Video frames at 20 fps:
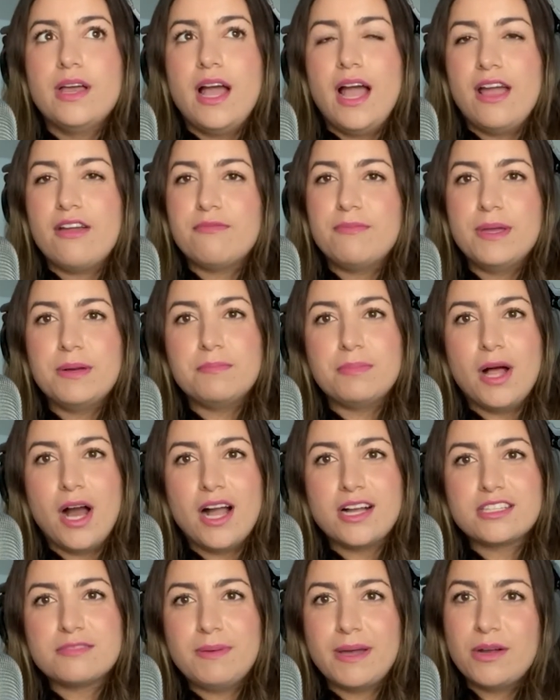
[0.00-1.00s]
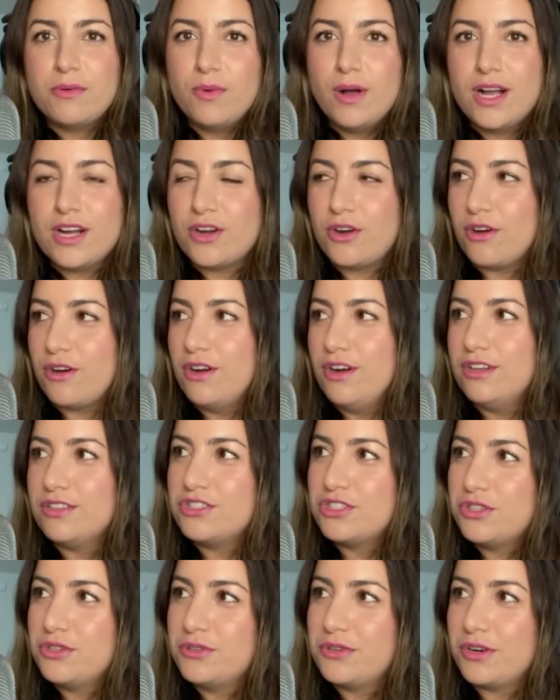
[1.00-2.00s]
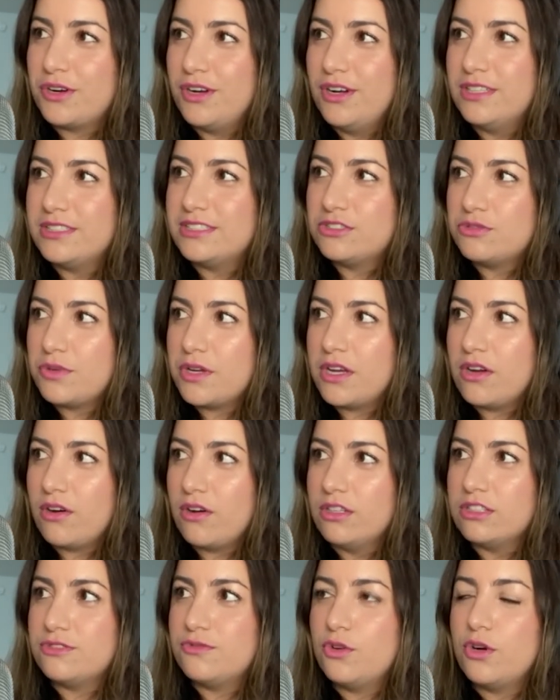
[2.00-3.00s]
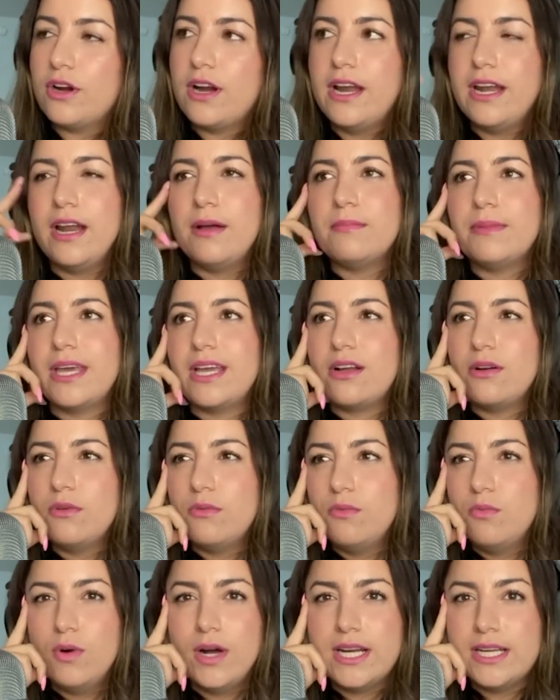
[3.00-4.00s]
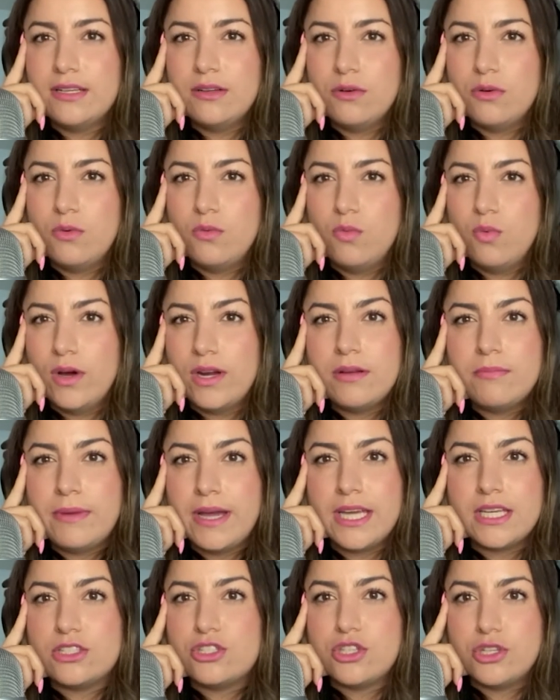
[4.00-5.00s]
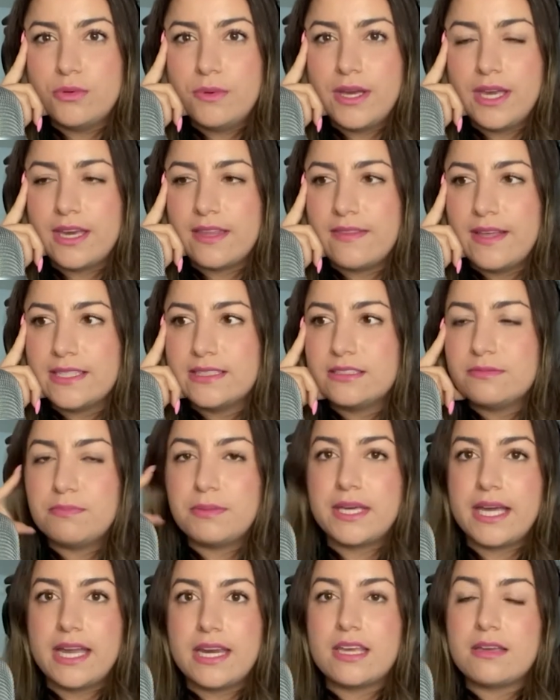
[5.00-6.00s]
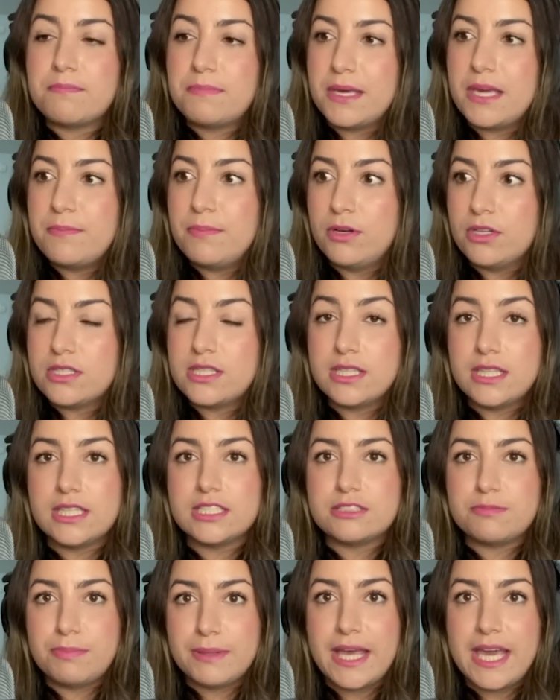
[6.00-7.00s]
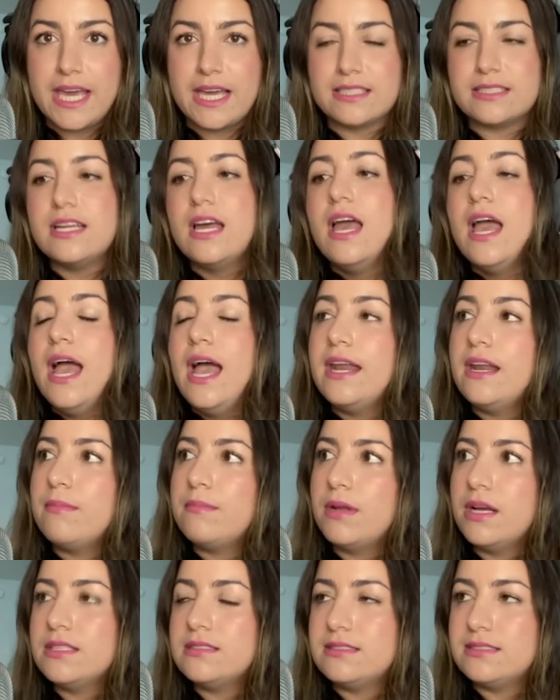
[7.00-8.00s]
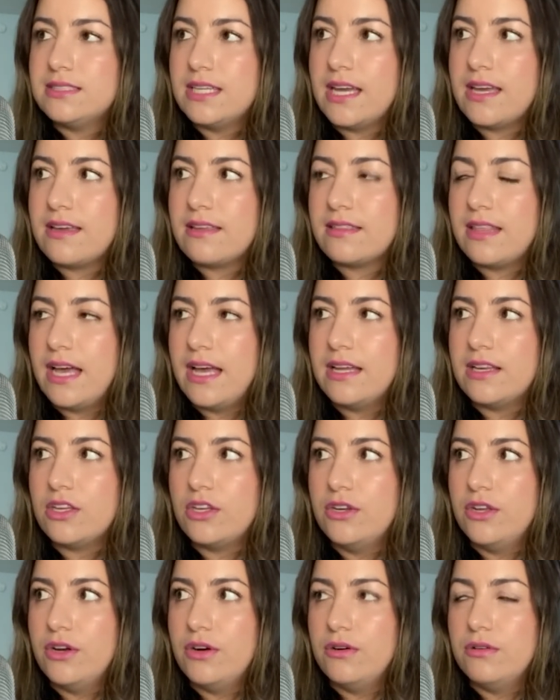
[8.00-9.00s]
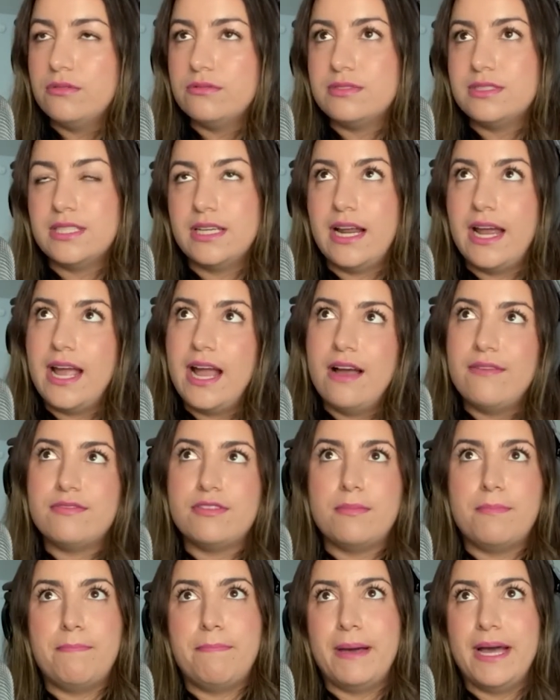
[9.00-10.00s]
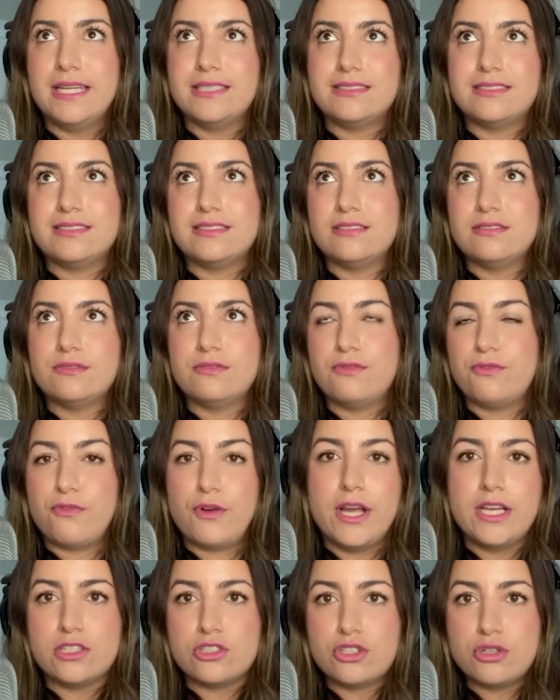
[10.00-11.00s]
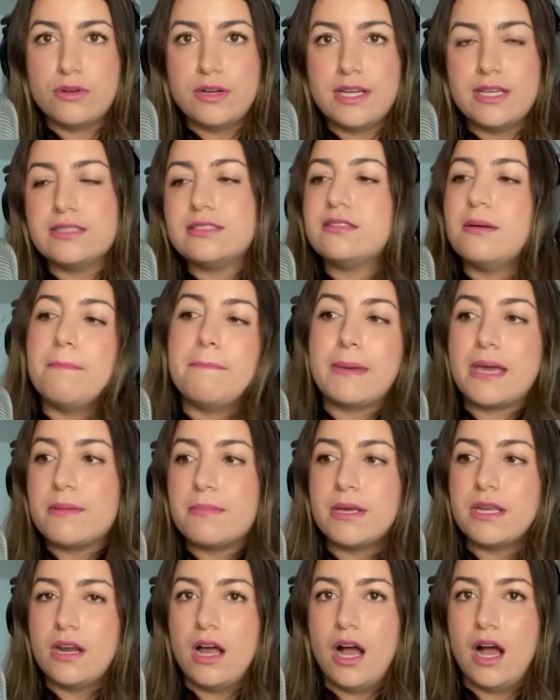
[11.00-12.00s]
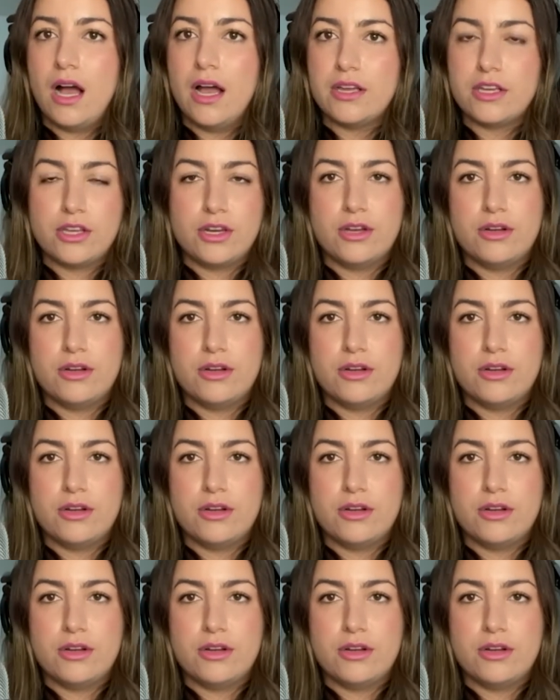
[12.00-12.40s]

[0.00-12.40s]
I've been blocked by one girl, two girls, three girls, four. And I'm like, what am I doing that's getting people to this place? And I'm not saying that, did I have the best friend choice? Maybe not,